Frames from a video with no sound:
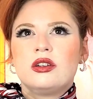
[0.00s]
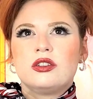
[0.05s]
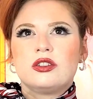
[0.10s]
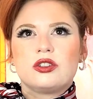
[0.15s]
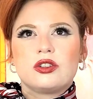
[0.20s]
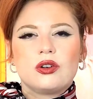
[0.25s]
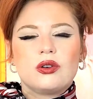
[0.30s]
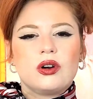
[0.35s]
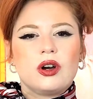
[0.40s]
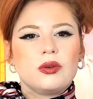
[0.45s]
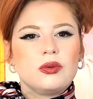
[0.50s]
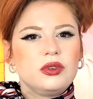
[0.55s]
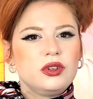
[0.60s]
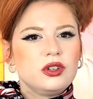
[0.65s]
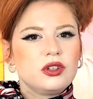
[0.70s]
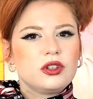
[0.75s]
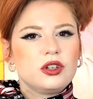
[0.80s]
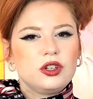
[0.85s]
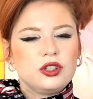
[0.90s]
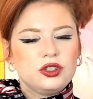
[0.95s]
So I really
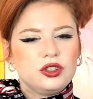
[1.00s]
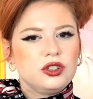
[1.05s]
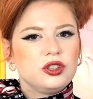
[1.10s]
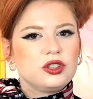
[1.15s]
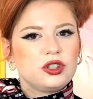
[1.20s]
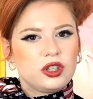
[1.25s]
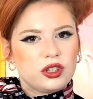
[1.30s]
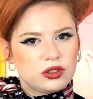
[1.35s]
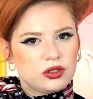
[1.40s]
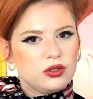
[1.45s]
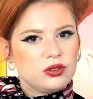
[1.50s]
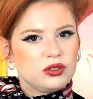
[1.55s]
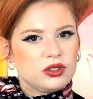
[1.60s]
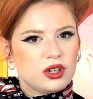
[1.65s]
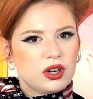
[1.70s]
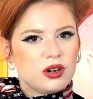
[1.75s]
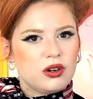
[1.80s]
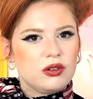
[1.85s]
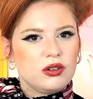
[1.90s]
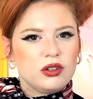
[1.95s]
encourage you to check those
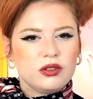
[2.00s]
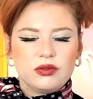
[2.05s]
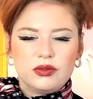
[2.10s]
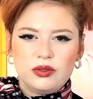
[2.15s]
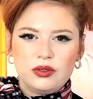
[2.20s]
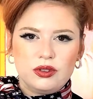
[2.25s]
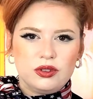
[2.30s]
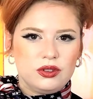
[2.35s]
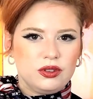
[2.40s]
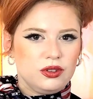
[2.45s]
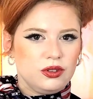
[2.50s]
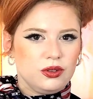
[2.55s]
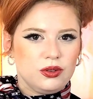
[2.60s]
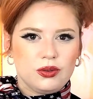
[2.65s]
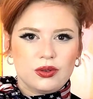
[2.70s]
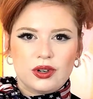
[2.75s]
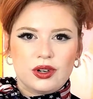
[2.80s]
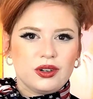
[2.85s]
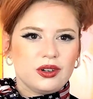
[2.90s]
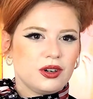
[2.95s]
out if
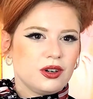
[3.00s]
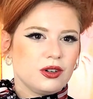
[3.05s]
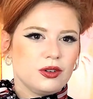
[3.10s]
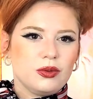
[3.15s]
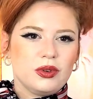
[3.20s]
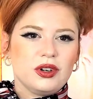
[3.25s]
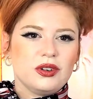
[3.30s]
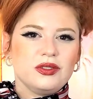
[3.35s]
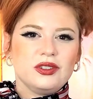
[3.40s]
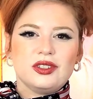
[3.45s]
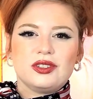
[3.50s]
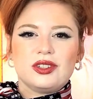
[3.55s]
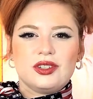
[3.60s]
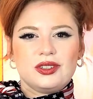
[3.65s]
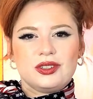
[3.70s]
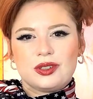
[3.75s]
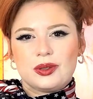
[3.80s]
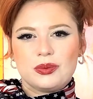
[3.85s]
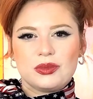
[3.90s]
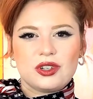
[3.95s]
you are not aware of these
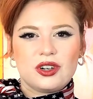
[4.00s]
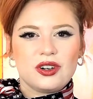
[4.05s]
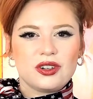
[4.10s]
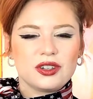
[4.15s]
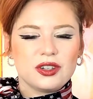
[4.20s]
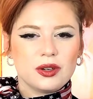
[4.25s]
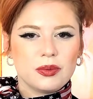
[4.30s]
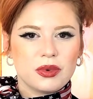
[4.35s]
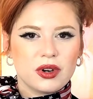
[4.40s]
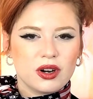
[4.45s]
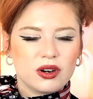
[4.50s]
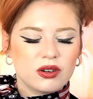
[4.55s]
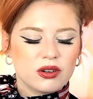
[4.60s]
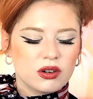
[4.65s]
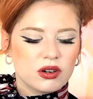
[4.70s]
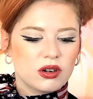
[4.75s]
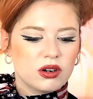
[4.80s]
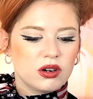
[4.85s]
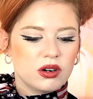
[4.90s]
things I'm talking about.